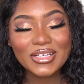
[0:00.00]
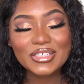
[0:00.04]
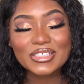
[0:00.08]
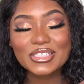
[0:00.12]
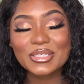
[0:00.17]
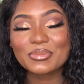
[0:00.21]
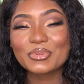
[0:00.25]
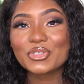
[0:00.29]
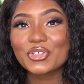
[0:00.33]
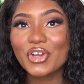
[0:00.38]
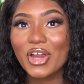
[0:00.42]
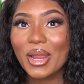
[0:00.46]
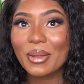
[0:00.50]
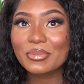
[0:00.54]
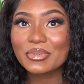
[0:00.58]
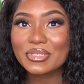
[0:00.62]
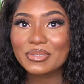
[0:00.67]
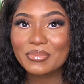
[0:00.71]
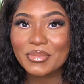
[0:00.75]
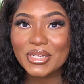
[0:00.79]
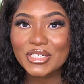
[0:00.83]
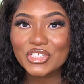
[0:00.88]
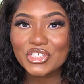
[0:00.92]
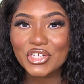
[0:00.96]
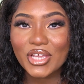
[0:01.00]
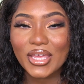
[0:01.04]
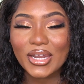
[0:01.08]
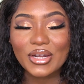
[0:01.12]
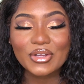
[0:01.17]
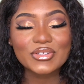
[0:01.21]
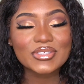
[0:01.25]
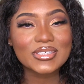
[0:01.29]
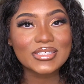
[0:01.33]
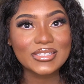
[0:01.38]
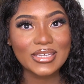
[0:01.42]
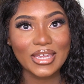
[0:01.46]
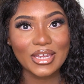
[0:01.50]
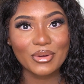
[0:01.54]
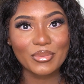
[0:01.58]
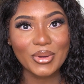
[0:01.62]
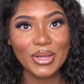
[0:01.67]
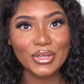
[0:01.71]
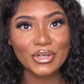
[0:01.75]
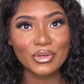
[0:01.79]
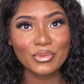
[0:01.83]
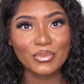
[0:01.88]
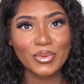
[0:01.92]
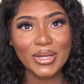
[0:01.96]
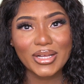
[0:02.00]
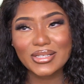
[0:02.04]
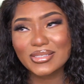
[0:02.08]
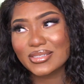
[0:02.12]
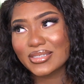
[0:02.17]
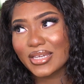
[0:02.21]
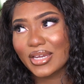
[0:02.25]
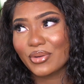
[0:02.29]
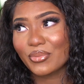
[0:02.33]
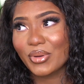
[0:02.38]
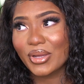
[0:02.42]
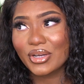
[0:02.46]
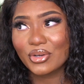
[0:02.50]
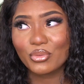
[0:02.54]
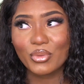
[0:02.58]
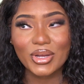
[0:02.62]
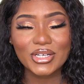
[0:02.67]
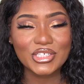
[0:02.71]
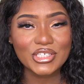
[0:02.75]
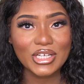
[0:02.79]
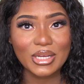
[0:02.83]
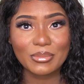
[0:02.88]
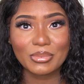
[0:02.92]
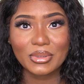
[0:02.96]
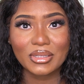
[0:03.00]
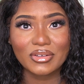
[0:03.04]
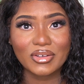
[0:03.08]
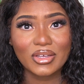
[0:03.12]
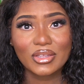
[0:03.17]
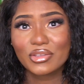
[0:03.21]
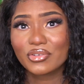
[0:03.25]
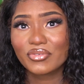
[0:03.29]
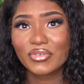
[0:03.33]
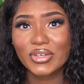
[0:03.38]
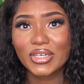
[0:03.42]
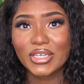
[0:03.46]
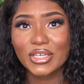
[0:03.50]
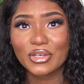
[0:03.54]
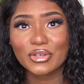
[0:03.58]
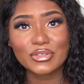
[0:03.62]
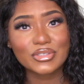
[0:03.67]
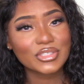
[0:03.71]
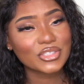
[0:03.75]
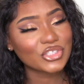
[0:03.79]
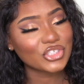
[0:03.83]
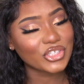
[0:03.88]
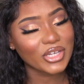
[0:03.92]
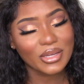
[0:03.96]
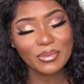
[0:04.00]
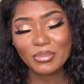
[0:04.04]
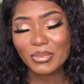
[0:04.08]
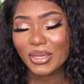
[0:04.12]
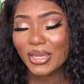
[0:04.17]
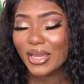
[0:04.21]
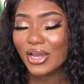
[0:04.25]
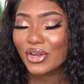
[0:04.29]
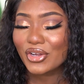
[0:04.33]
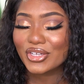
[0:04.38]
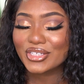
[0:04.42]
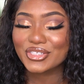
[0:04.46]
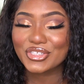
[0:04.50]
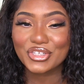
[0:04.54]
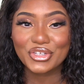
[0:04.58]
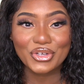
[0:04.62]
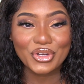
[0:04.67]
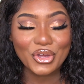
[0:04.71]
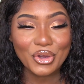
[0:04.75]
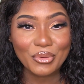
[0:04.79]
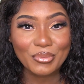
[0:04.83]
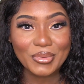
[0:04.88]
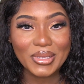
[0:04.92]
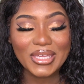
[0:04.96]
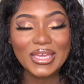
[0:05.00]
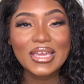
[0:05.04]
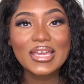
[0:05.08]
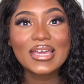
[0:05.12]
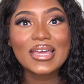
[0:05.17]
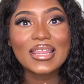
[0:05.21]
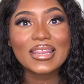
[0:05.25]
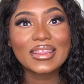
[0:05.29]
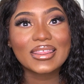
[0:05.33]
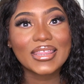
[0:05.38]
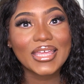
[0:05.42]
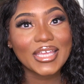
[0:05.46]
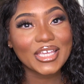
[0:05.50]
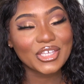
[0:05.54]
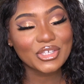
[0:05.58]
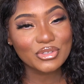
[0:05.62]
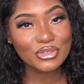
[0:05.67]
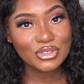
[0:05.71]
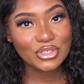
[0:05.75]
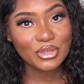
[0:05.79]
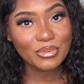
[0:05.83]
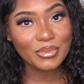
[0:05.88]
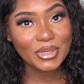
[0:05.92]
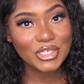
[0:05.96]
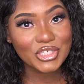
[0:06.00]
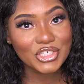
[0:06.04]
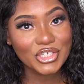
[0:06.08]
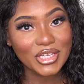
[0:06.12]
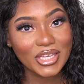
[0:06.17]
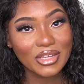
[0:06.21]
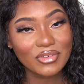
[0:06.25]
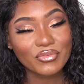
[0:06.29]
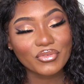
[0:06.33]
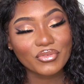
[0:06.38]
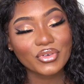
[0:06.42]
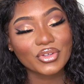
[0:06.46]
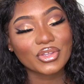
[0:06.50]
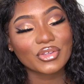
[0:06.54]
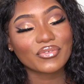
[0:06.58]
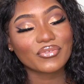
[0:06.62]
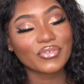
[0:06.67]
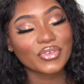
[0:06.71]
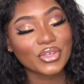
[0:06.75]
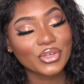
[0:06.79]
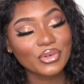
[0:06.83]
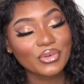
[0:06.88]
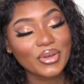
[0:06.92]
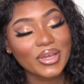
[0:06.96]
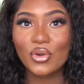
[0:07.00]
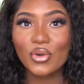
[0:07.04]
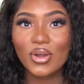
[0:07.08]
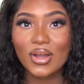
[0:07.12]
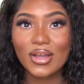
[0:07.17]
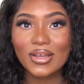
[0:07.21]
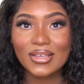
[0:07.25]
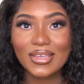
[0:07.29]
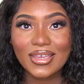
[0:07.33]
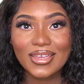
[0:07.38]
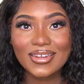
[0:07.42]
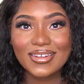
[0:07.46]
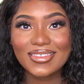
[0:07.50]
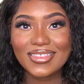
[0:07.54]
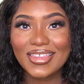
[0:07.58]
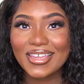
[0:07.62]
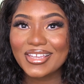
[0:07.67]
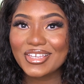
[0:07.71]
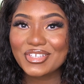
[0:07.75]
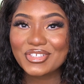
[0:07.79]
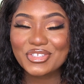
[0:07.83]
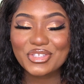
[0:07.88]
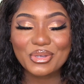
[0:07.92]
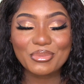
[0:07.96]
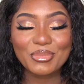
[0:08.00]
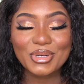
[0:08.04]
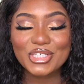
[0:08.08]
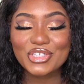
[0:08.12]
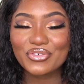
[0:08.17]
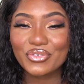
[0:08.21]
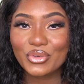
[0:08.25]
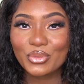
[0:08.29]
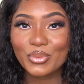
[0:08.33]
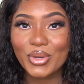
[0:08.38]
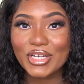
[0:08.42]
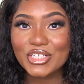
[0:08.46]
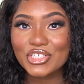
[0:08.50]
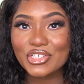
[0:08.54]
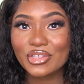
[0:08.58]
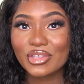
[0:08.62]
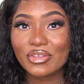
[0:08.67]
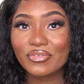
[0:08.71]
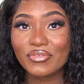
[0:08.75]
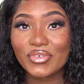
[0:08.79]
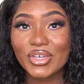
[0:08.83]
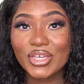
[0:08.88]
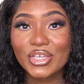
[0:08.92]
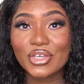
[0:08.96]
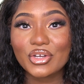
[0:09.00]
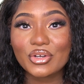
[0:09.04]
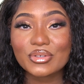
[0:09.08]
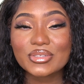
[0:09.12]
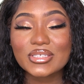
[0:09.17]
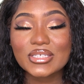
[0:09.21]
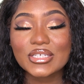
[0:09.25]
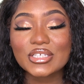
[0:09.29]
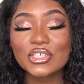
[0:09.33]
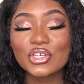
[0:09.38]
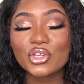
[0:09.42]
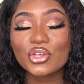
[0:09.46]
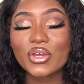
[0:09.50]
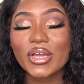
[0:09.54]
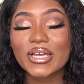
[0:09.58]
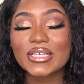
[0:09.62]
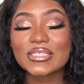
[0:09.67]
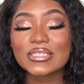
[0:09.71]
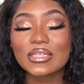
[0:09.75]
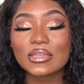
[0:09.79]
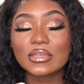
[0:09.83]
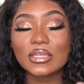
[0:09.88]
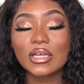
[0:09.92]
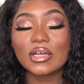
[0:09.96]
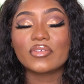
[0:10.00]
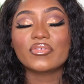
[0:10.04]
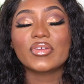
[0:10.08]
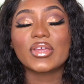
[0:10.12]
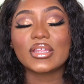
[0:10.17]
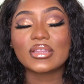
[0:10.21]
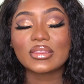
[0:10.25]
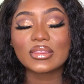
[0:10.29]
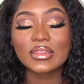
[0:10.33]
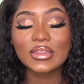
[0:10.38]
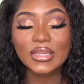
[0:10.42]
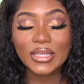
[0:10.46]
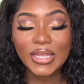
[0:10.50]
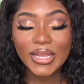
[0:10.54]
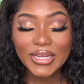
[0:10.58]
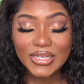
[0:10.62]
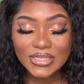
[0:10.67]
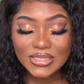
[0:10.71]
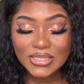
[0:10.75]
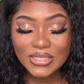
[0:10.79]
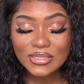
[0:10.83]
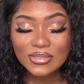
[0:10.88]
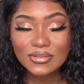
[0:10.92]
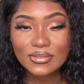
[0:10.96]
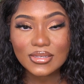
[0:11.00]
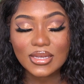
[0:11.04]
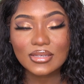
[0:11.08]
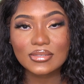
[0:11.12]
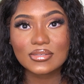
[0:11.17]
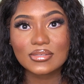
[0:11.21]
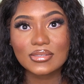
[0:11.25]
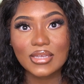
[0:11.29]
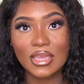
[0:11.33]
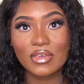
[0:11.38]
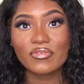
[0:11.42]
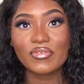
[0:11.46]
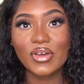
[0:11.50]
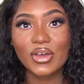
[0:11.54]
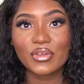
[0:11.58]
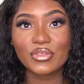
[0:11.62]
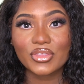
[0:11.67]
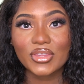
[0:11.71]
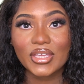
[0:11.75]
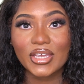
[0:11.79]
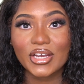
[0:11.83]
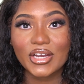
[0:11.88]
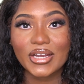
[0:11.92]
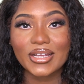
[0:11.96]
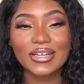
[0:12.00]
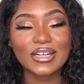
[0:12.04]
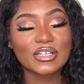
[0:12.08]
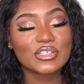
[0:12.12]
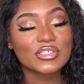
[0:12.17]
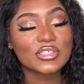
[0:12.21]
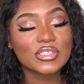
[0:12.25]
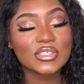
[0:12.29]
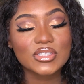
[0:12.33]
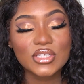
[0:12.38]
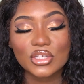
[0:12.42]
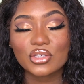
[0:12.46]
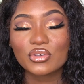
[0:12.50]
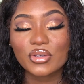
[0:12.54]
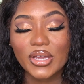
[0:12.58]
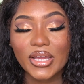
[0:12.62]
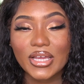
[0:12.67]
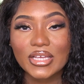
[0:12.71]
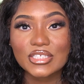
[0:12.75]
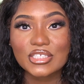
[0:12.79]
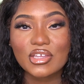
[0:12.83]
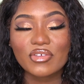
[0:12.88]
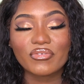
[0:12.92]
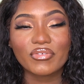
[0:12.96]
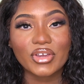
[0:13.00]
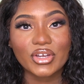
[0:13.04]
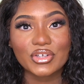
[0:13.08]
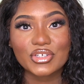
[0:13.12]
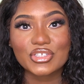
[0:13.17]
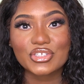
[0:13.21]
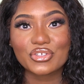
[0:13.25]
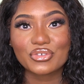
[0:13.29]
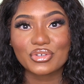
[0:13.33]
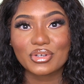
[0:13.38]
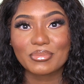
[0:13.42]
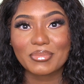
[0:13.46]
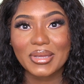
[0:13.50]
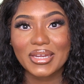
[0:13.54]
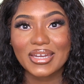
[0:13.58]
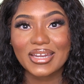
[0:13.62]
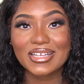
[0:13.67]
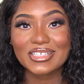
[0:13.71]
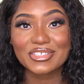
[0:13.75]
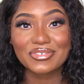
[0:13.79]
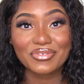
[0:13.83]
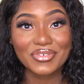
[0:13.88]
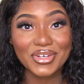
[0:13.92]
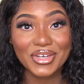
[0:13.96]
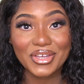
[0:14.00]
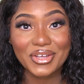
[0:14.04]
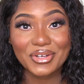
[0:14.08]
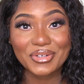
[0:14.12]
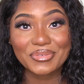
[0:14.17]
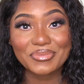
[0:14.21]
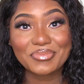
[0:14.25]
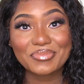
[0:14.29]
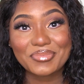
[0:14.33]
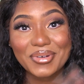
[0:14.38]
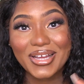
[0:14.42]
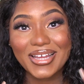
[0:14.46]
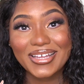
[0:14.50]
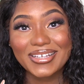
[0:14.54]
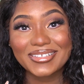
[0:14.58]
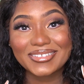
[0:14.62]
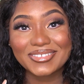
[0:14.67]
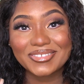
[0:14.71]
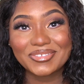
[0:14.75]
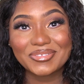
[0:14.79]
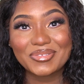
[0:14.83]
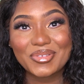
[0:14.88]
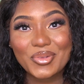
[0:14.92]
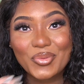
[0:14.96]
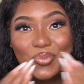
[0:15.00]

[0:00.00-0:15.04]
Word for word: Subscribe to my channel, stay around a while, stay around to watch a couple of other videos, check me out, get to know me. Thank you so much again for the view. Oh, again, thank you so much for watching the video, sending you guys love and light. Stay safe out there, and I'll see you guys very soon in my next video. Bye!